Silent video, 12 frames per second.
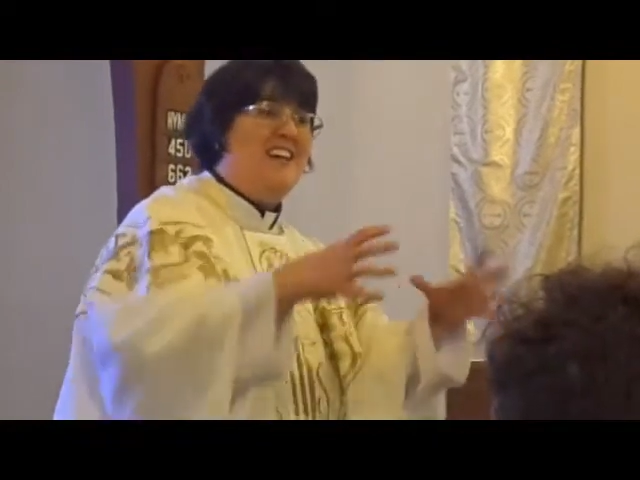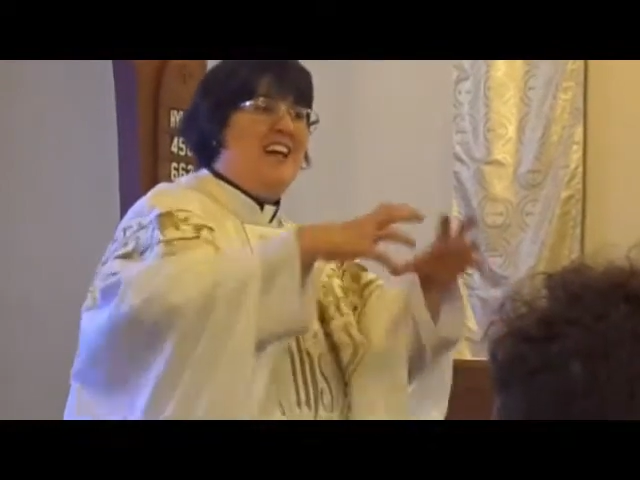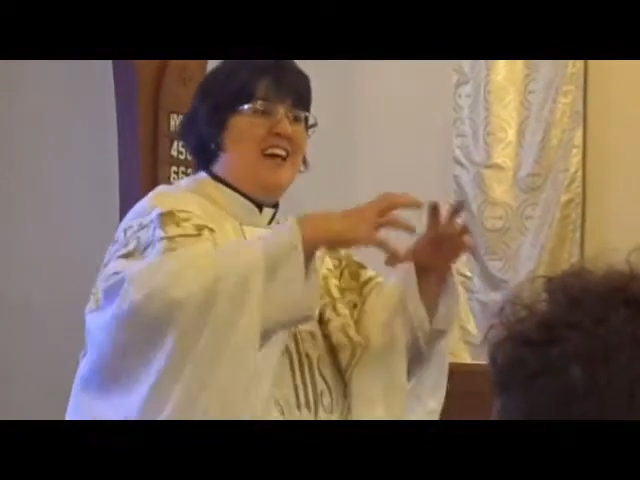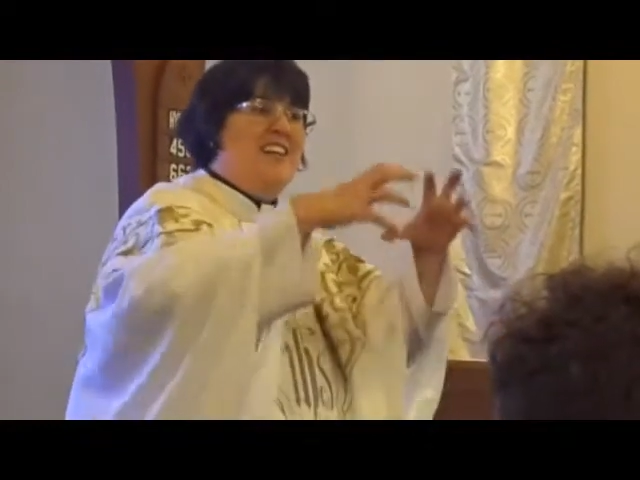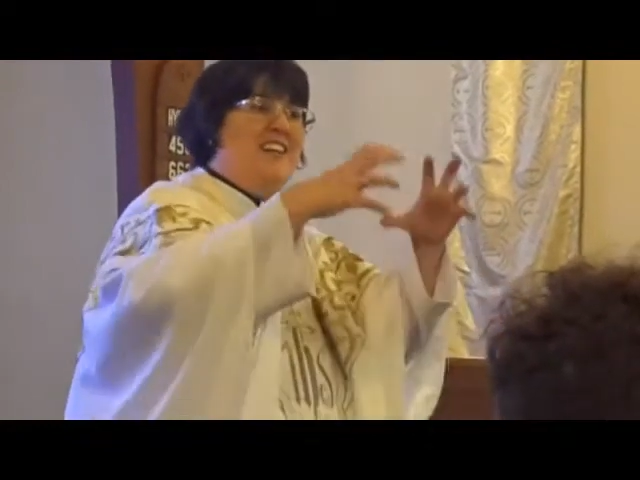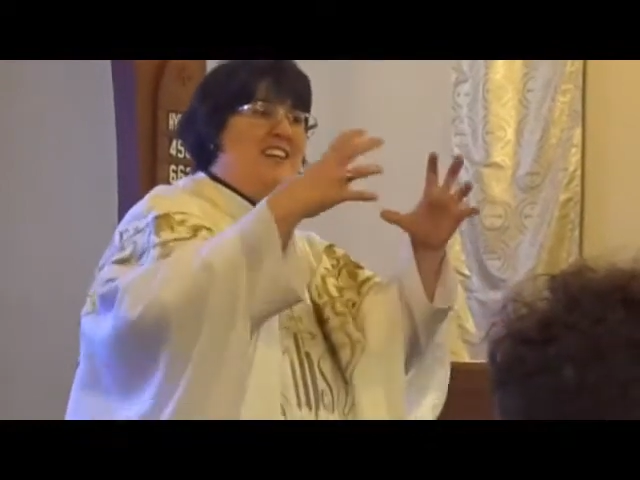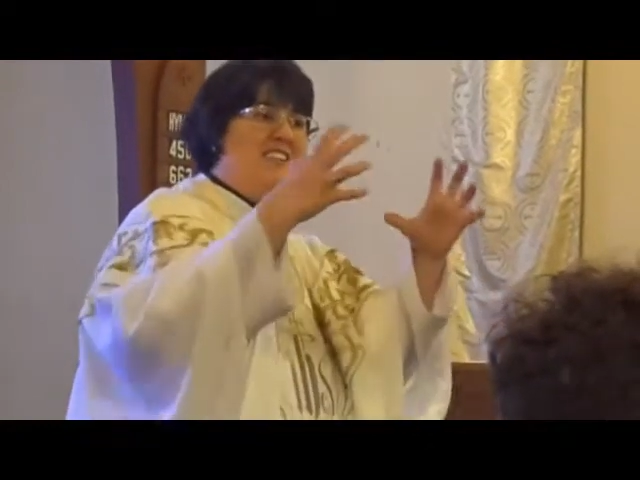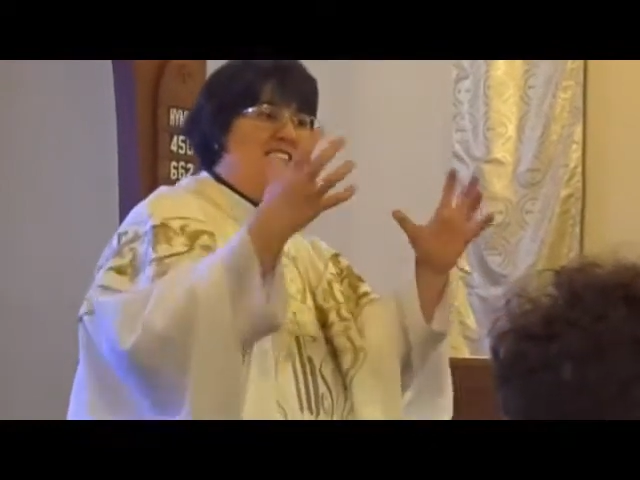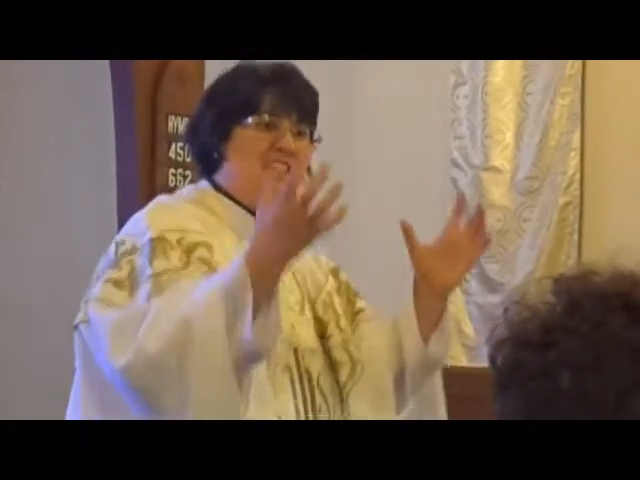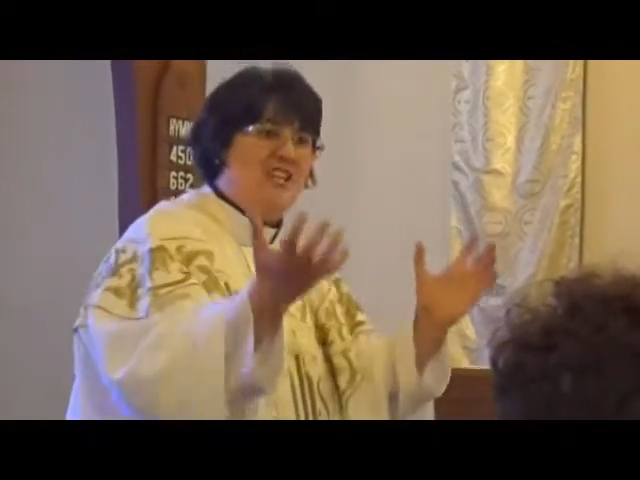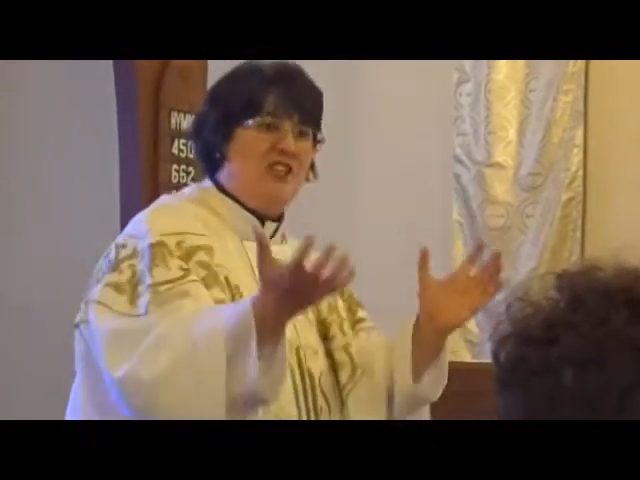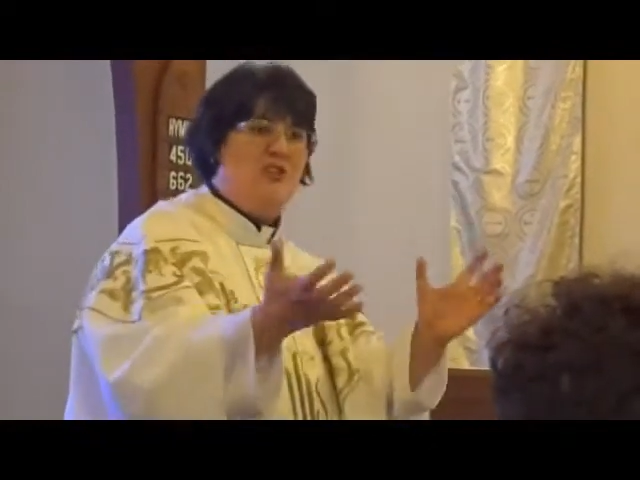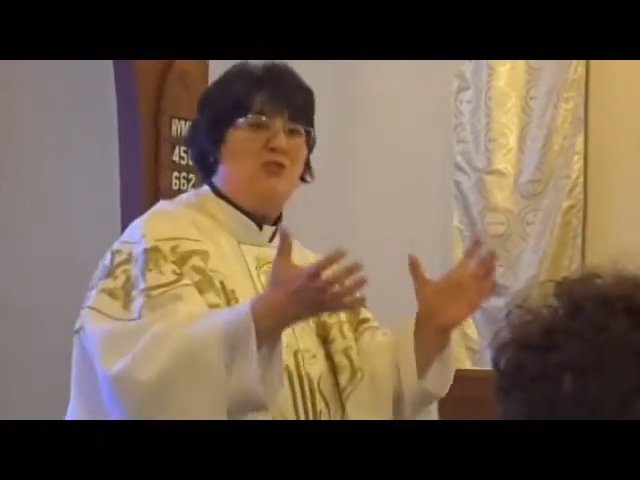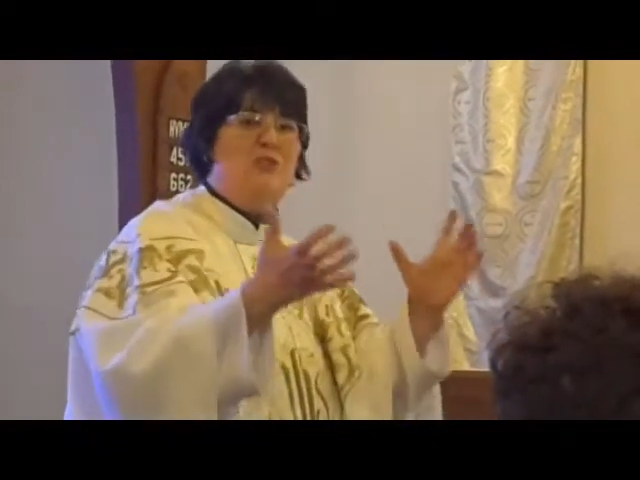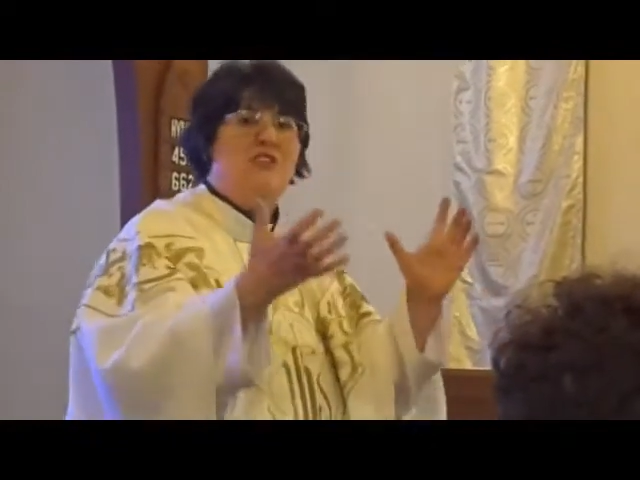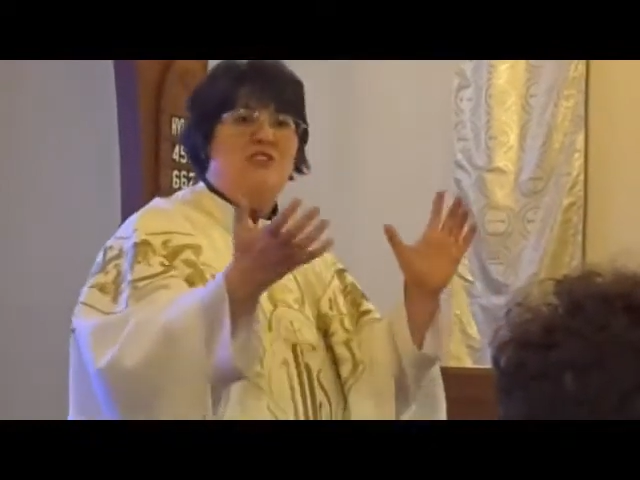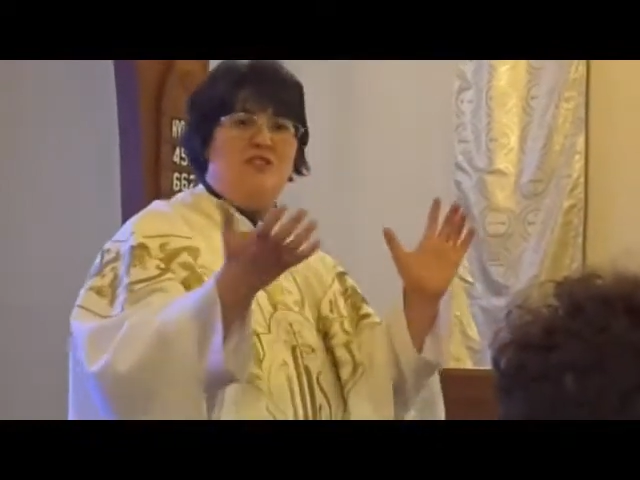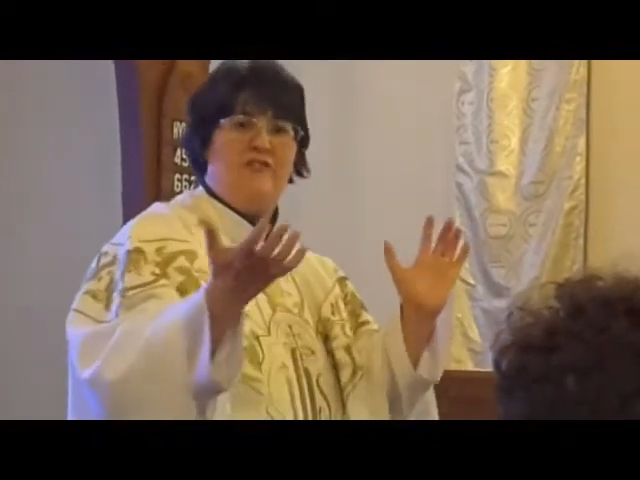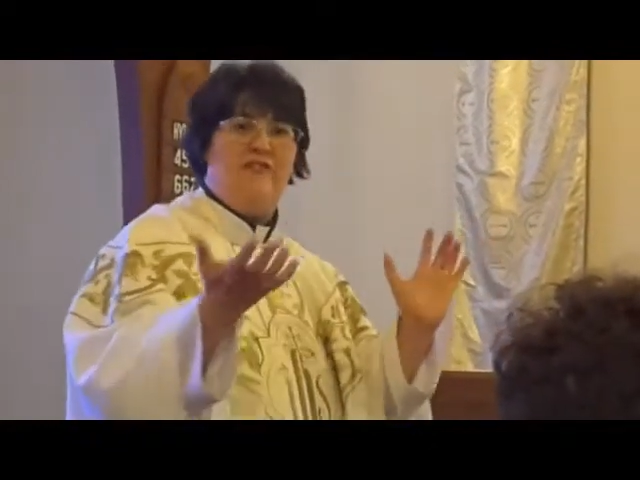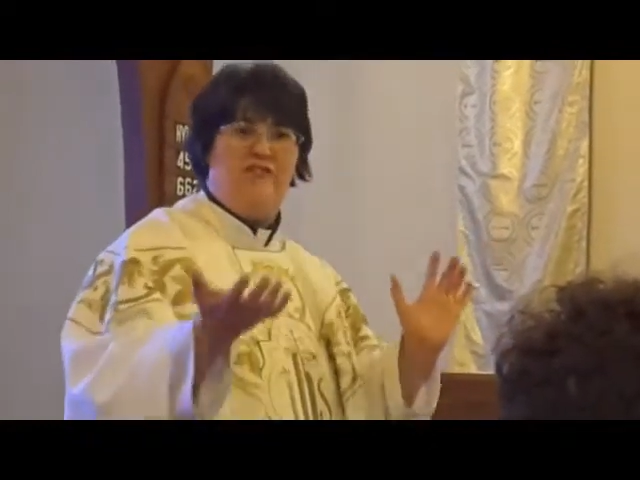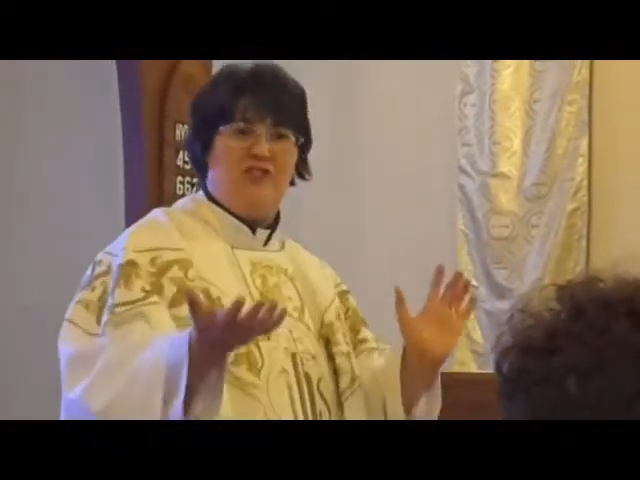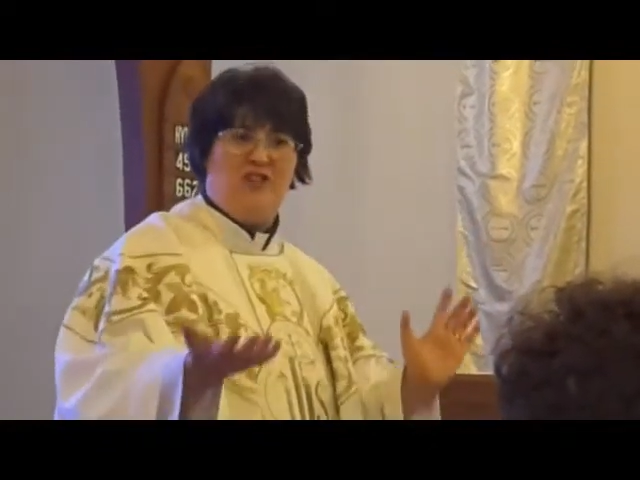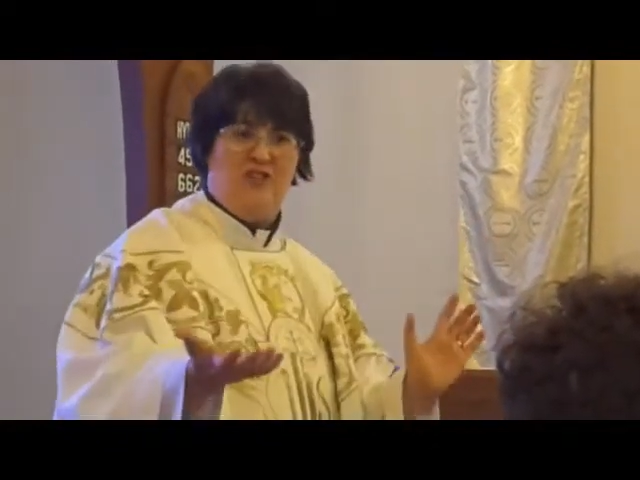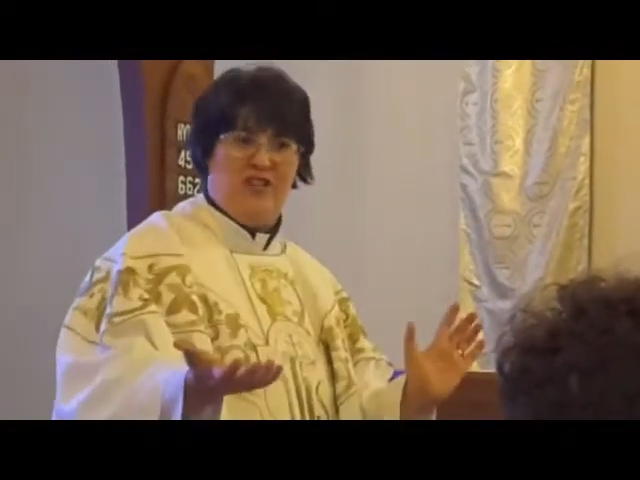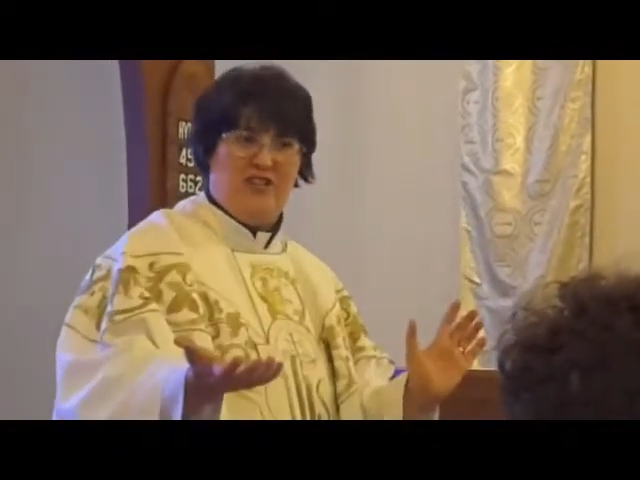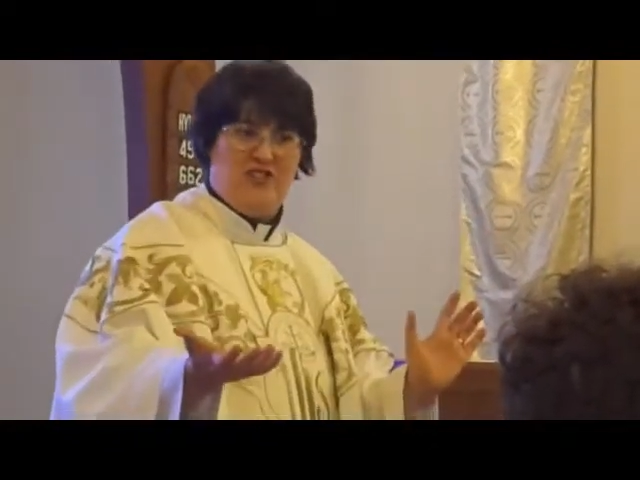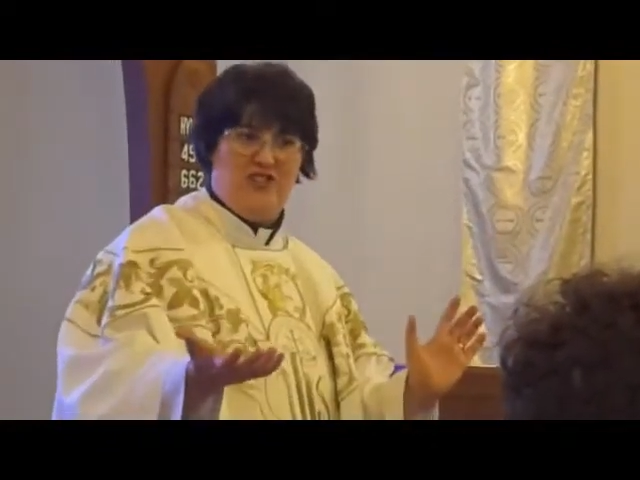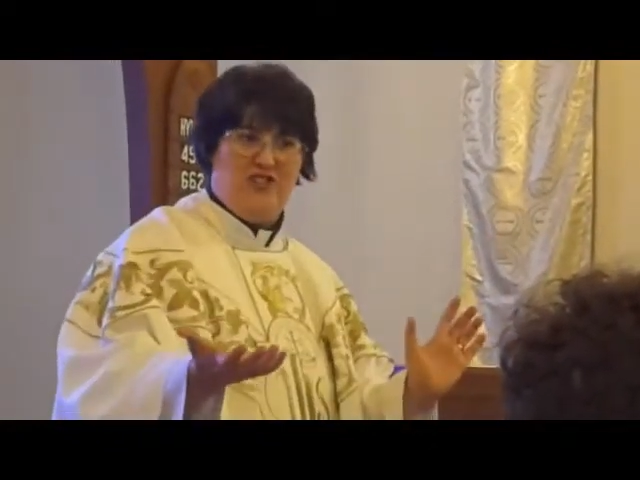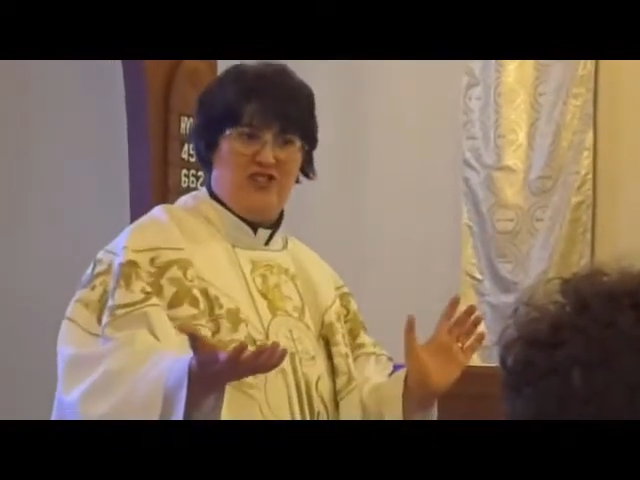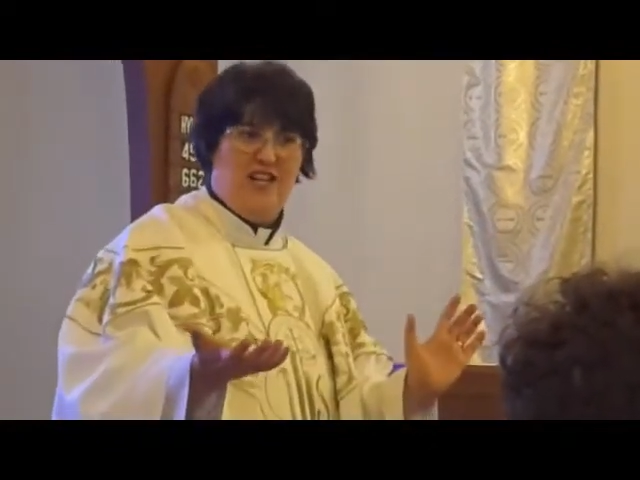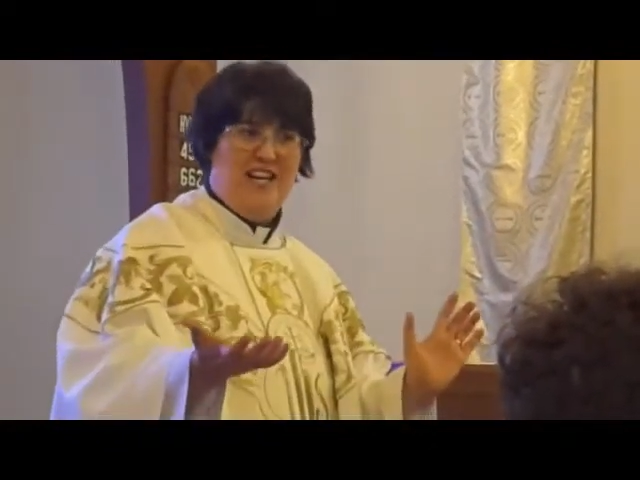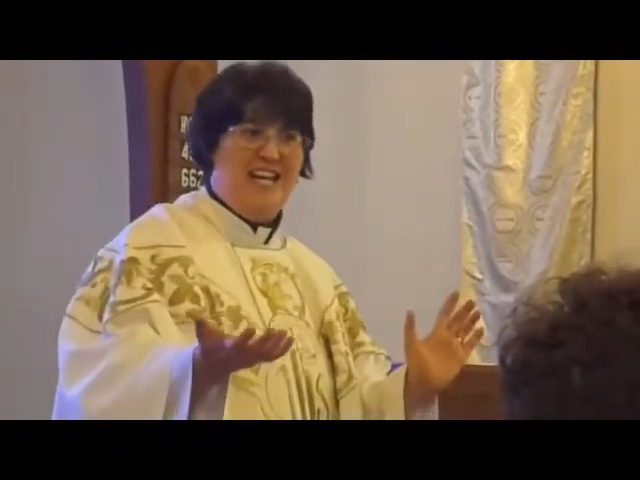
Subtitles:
can continue to flourish.